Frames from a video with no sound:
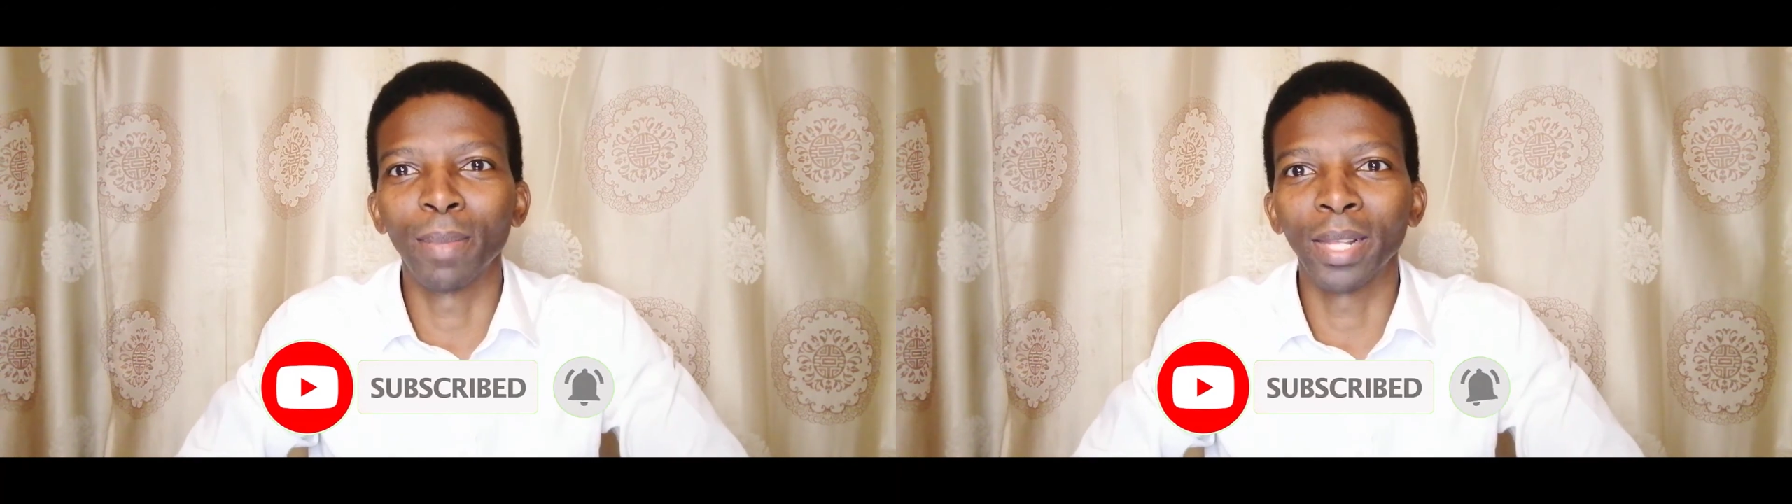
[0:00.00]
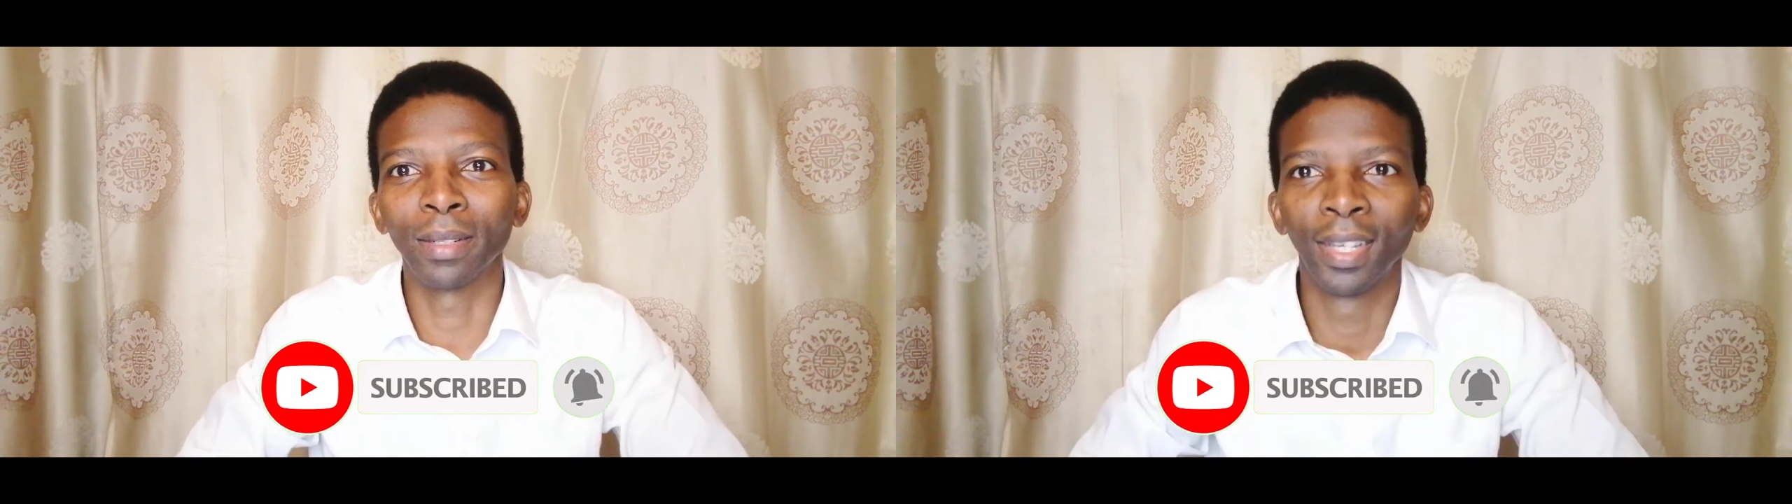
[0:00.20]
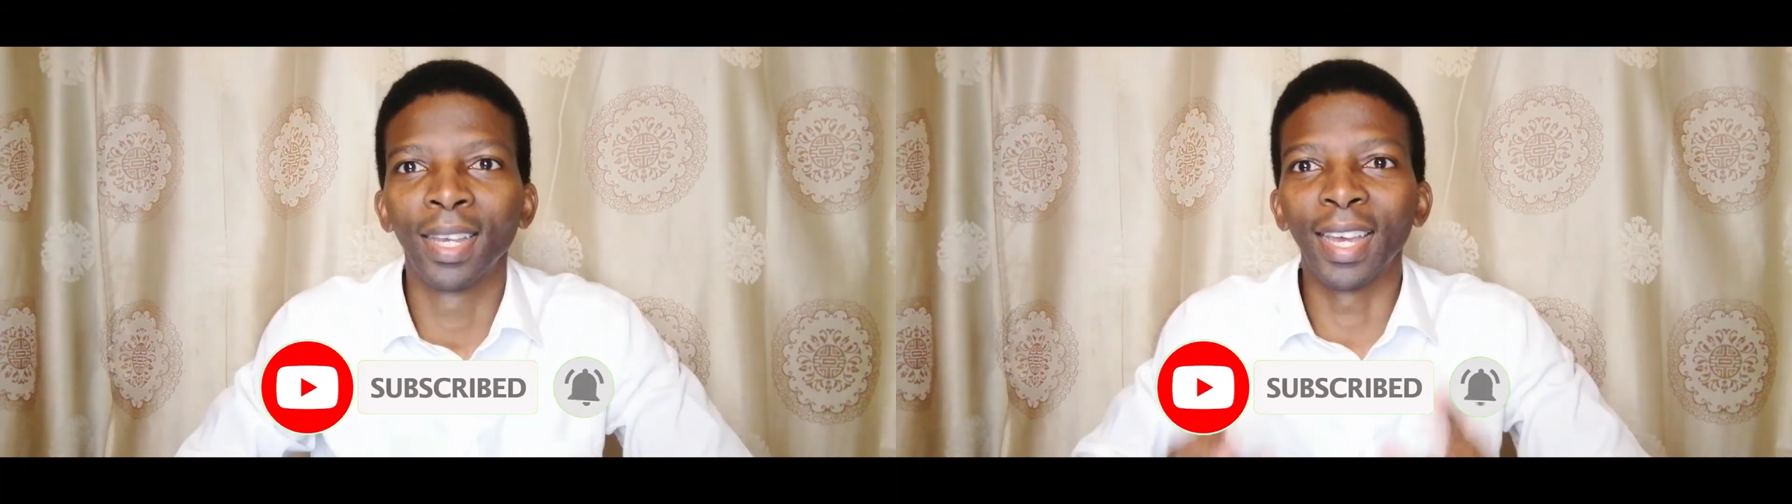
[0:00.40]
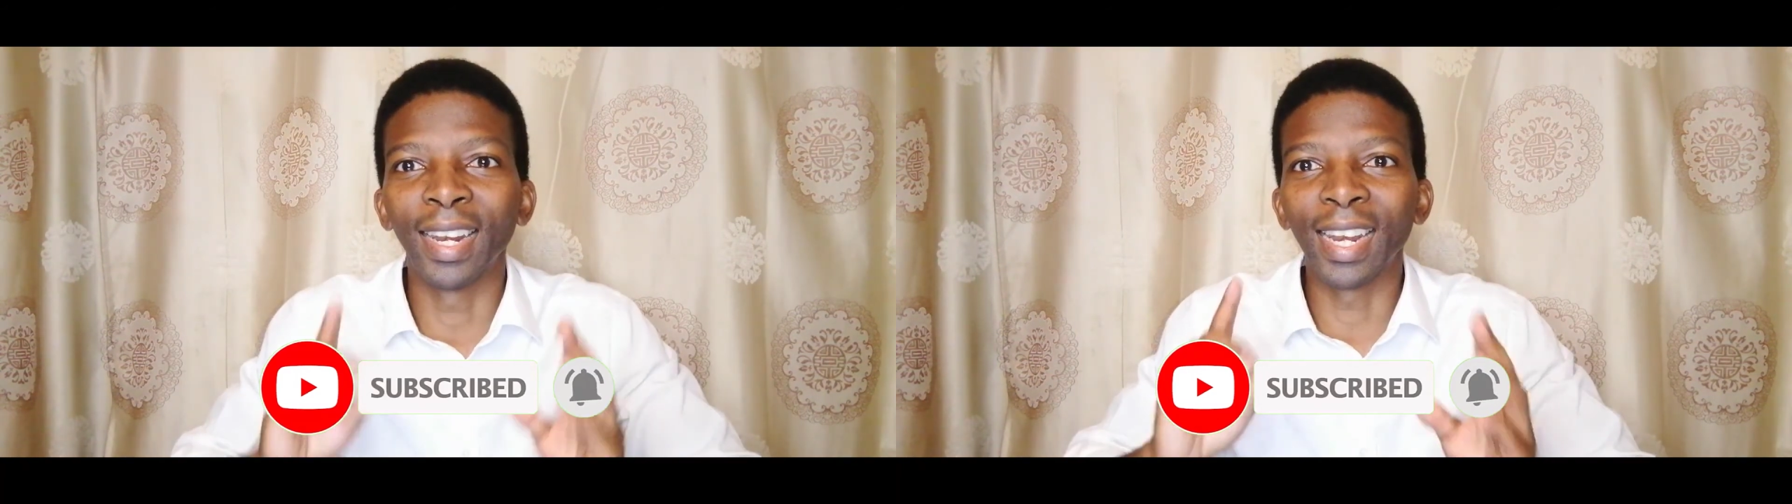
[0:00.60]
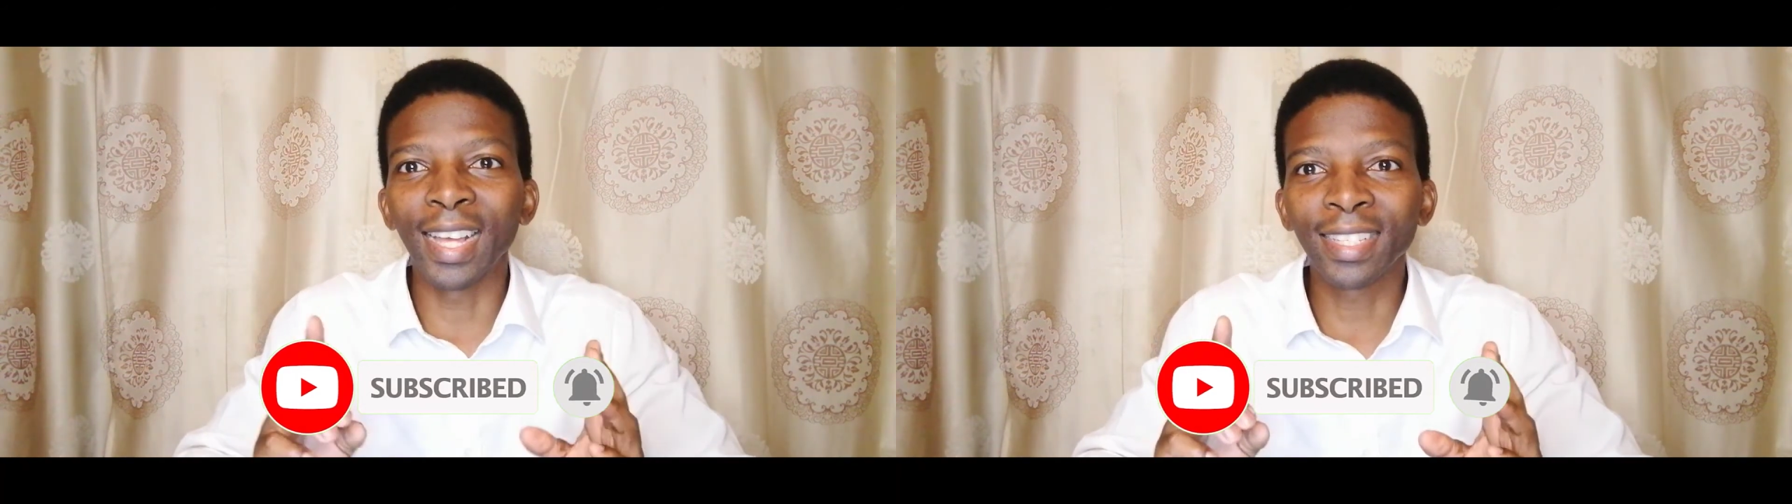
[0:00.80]
bell.
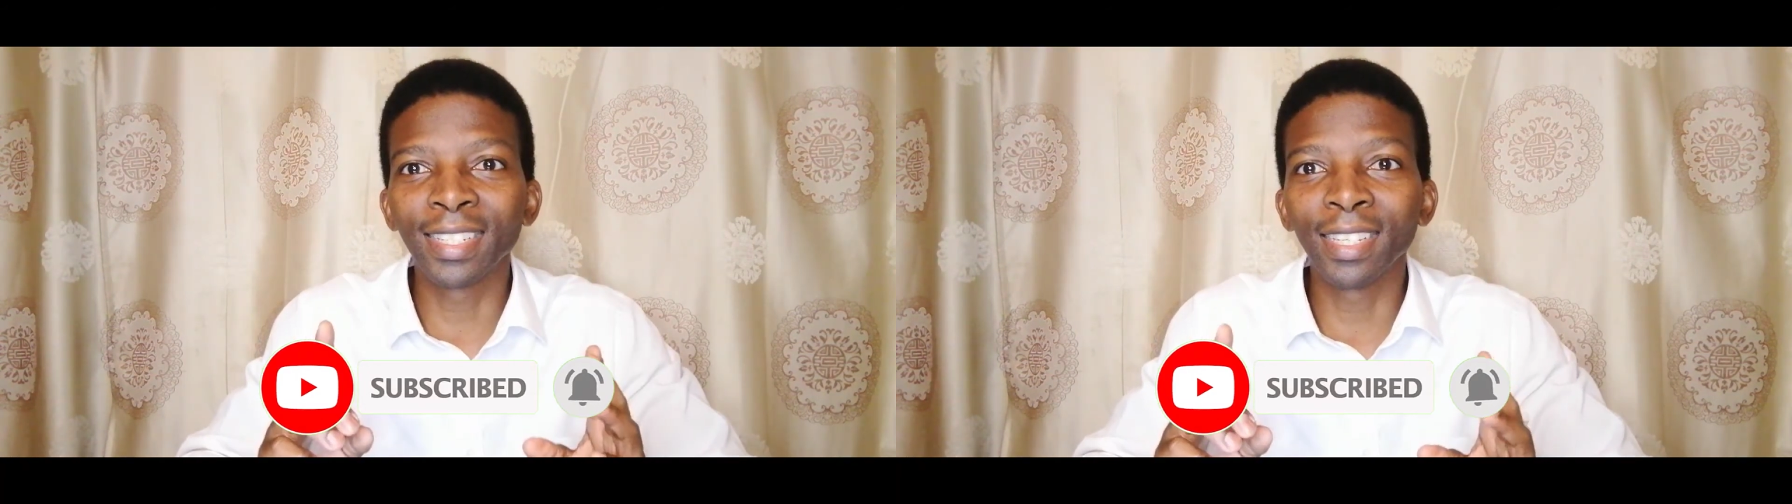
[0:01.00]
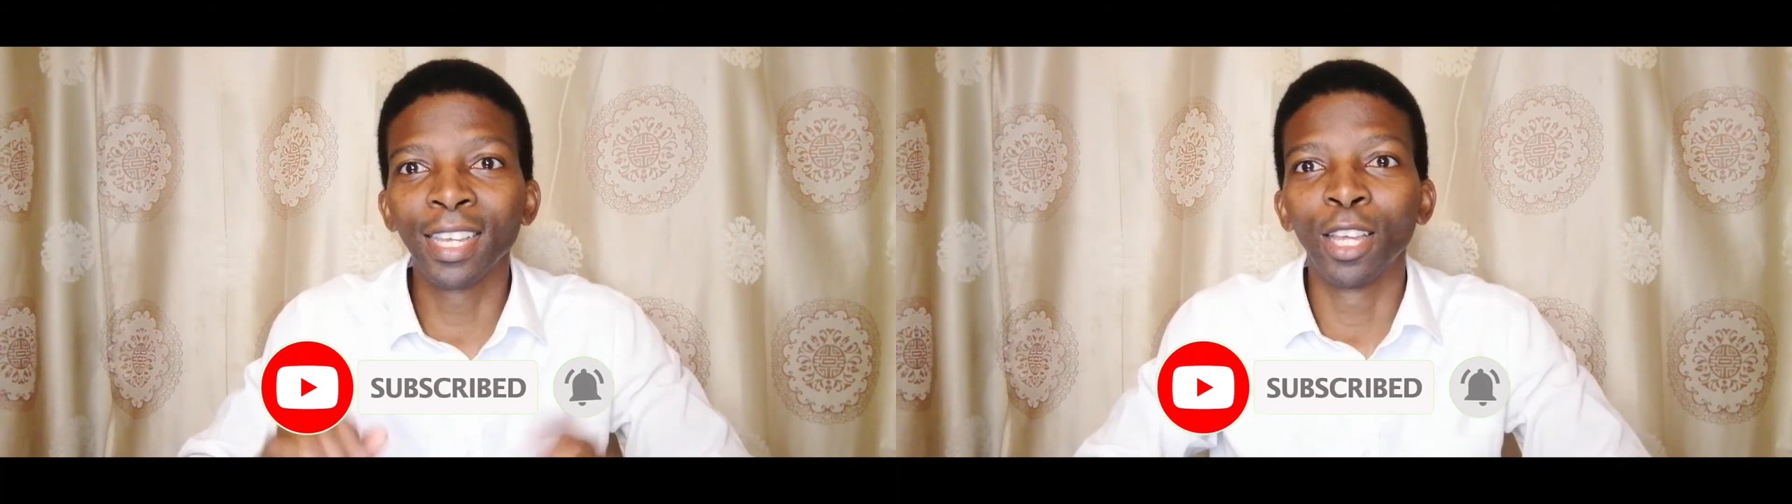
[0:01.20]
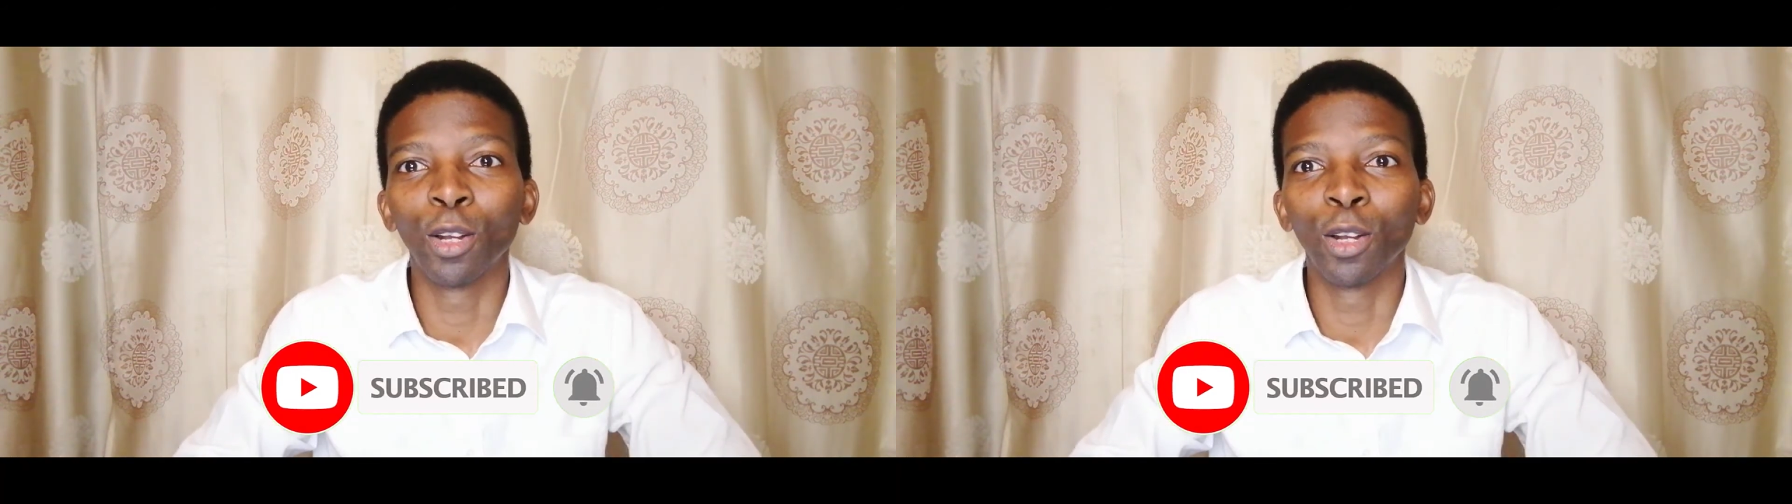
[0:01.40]
And lastly,